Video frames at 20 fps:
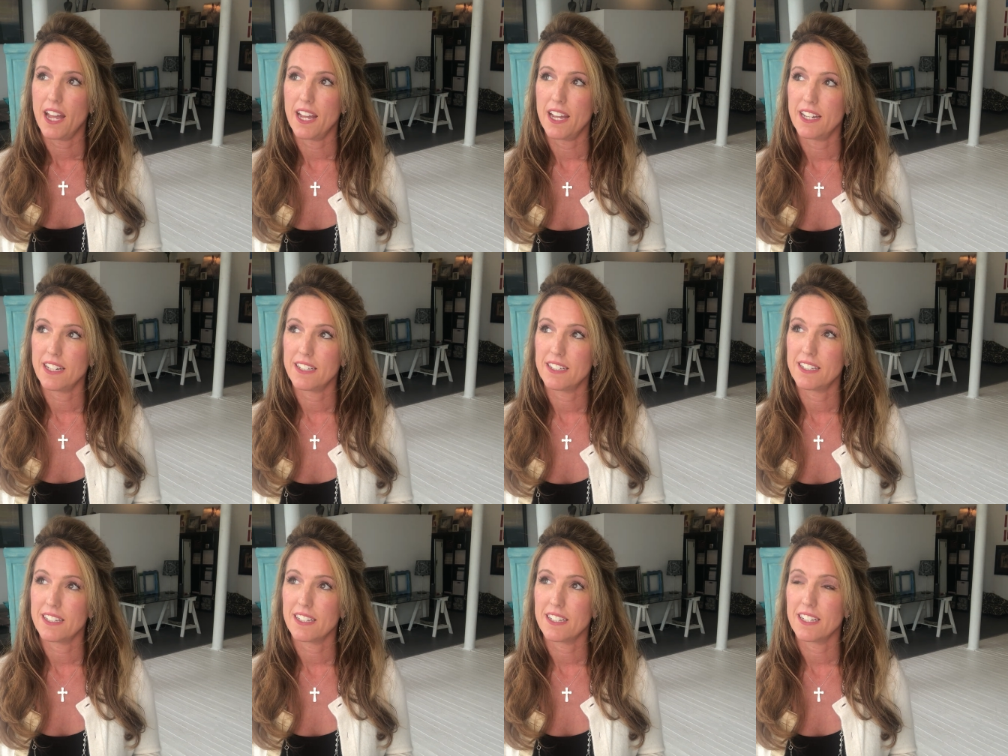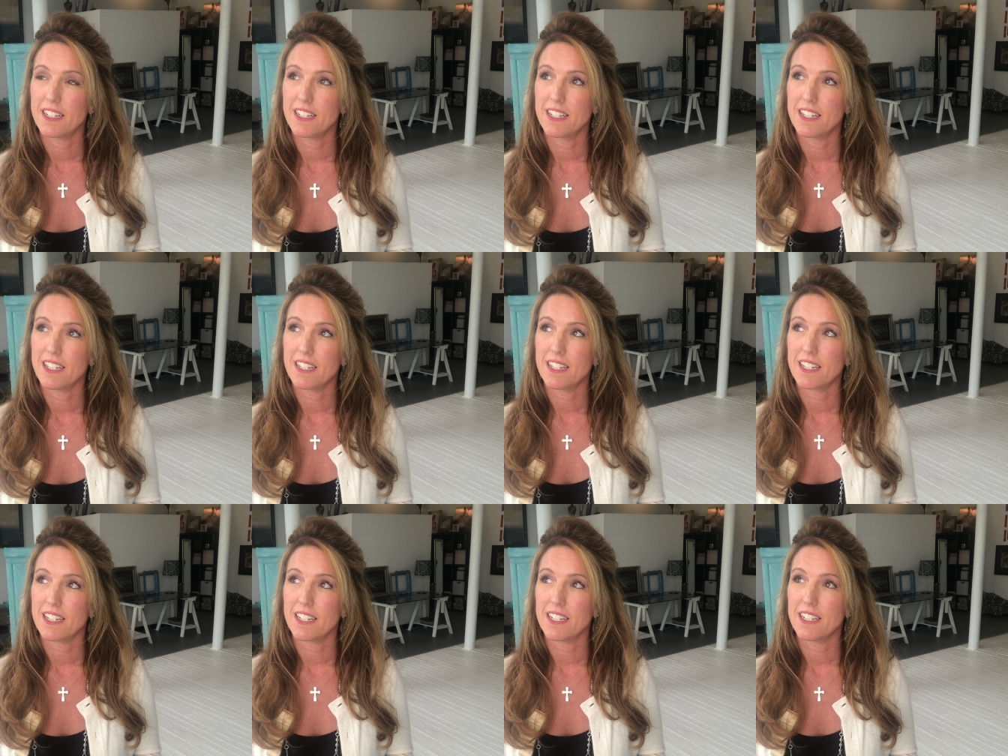And
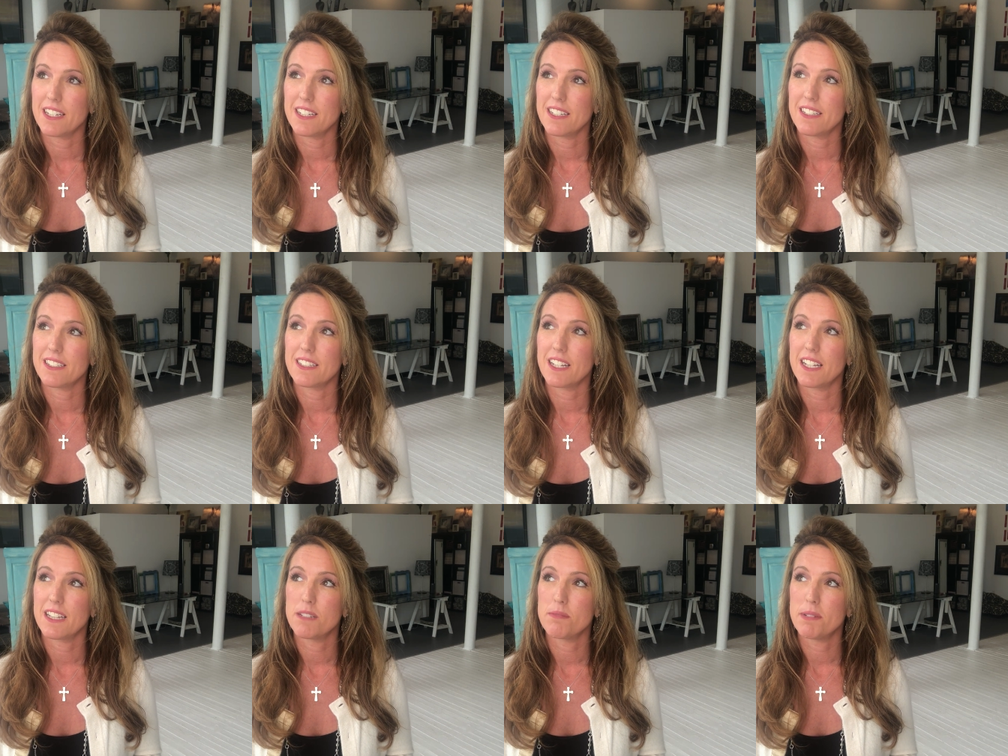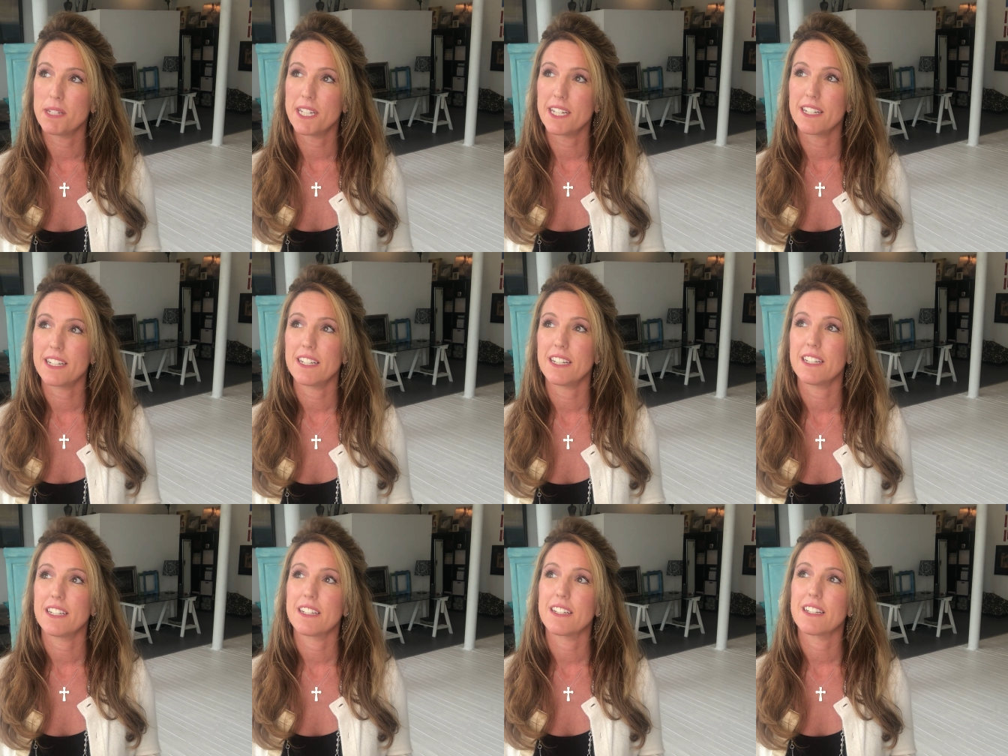he in the
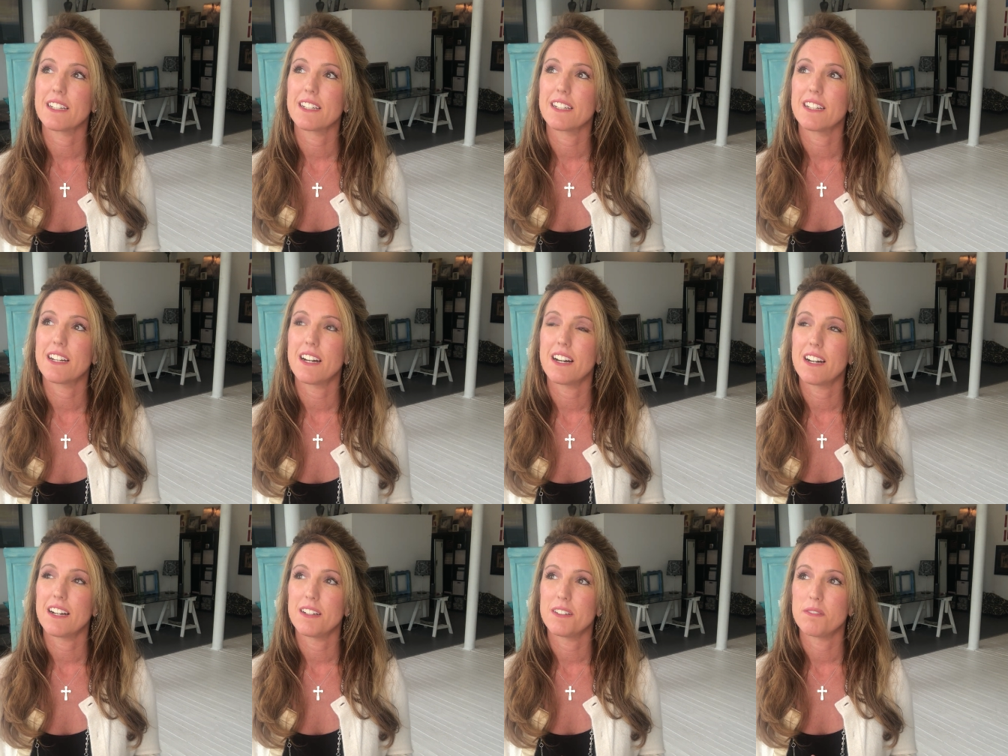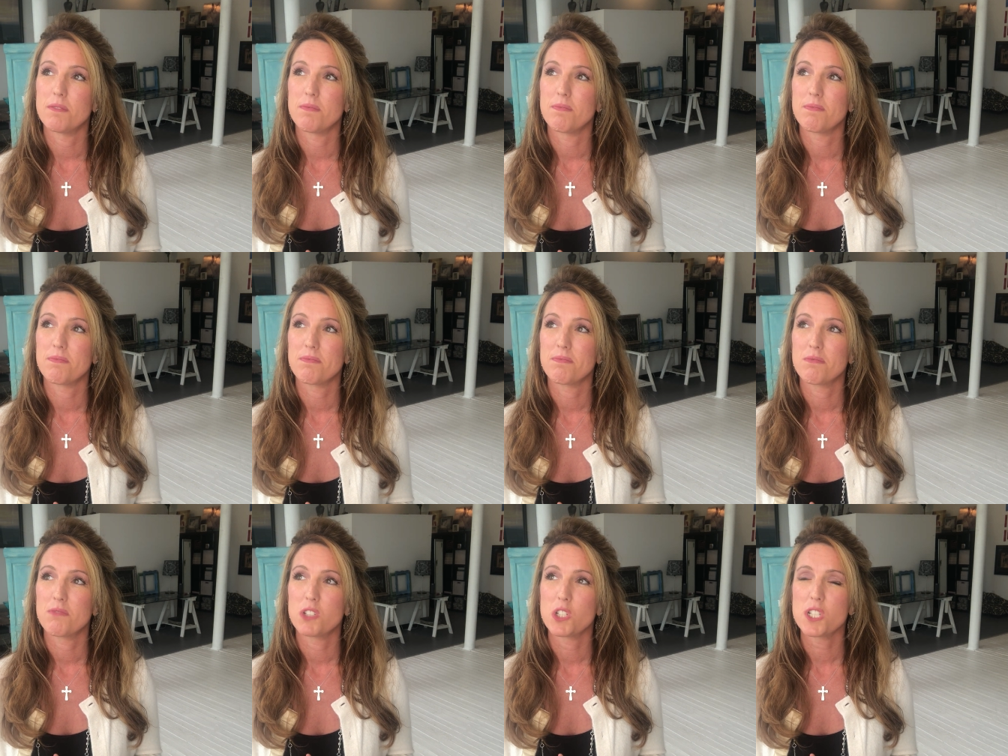beginning
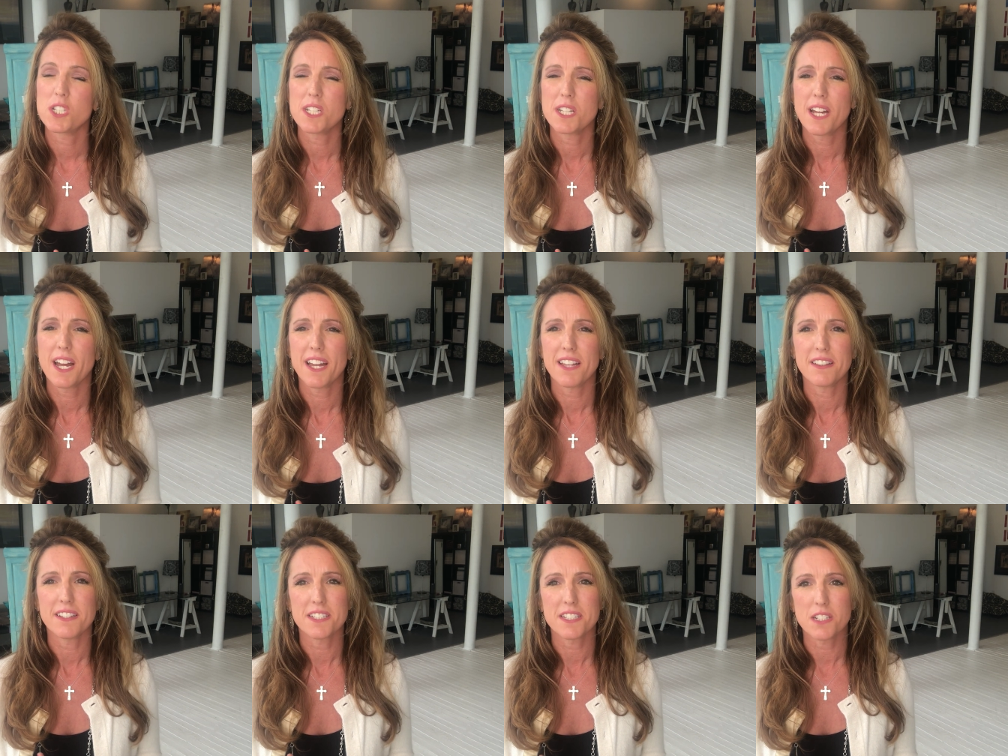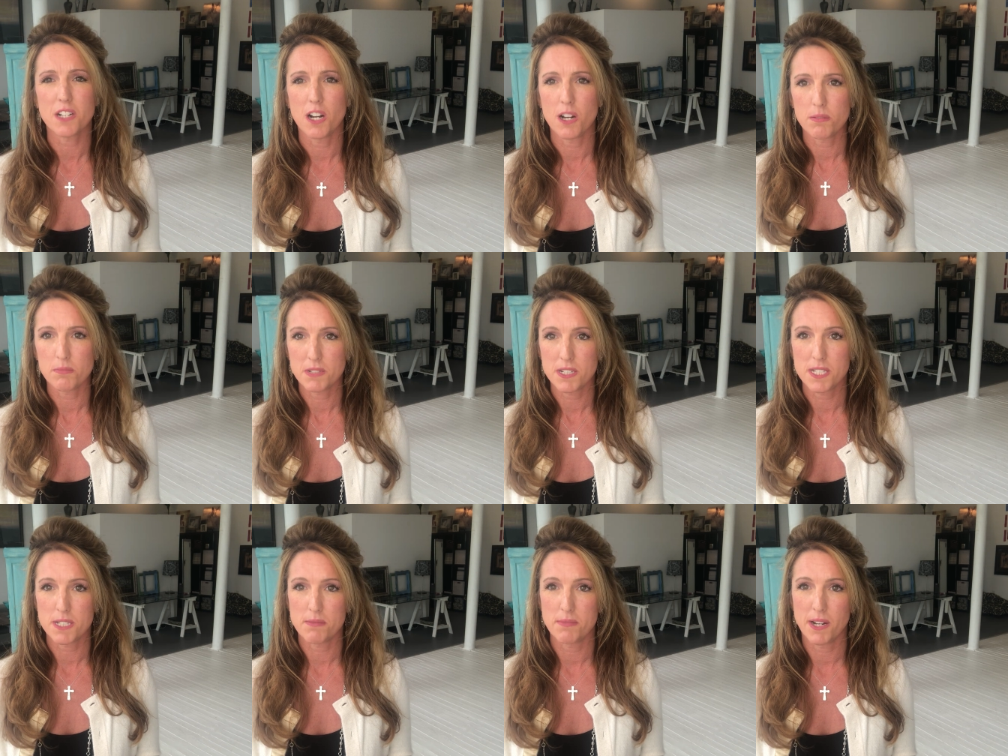just had this
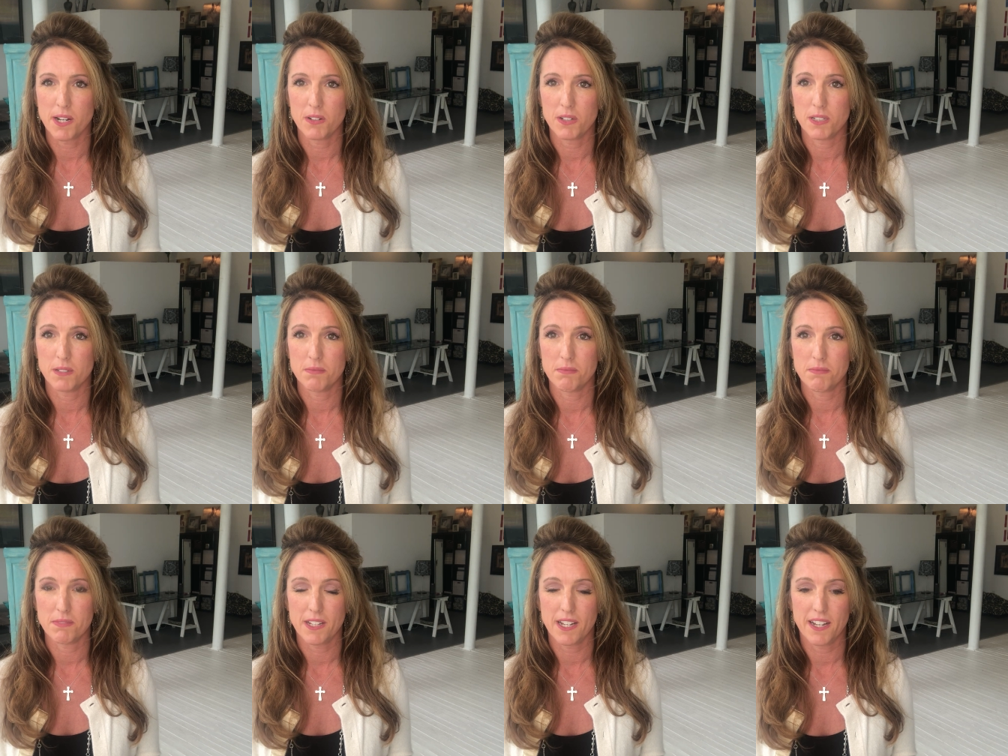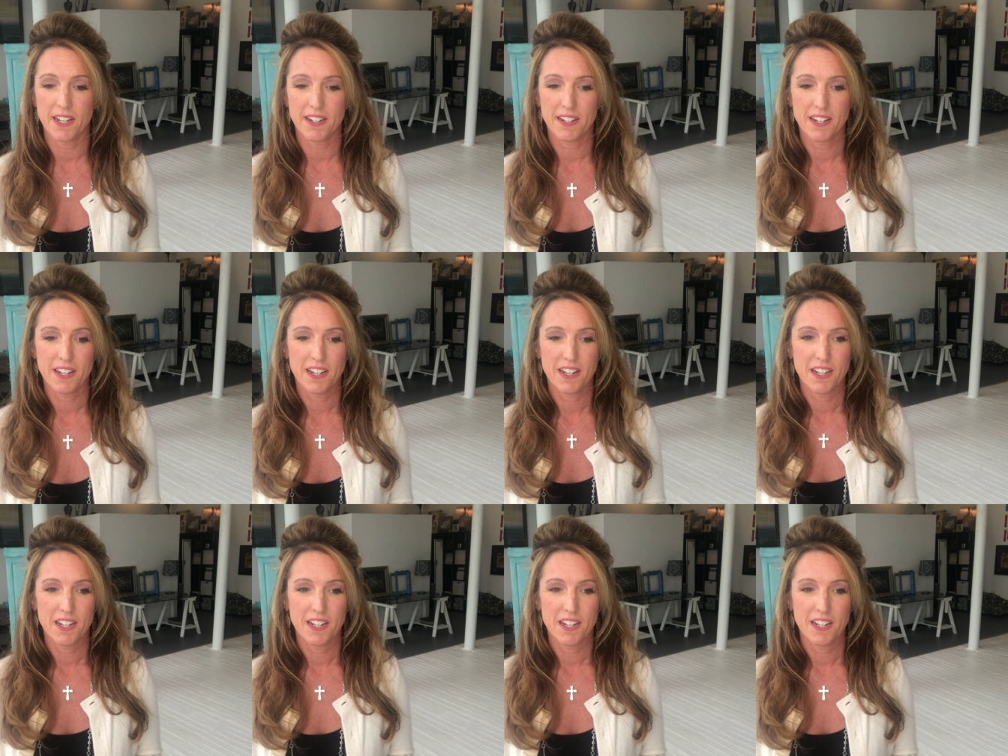calmness about him that